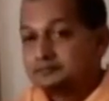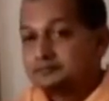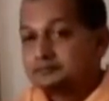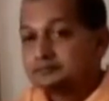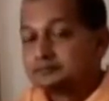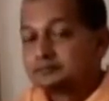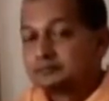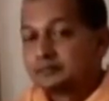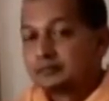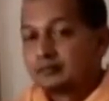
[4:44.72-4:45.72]

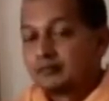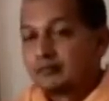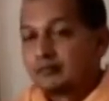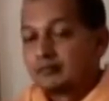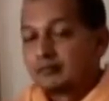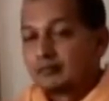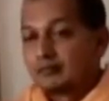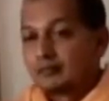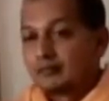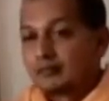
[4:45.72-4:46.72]

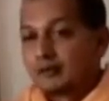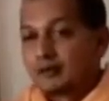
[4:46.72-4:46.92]
(no one is talking)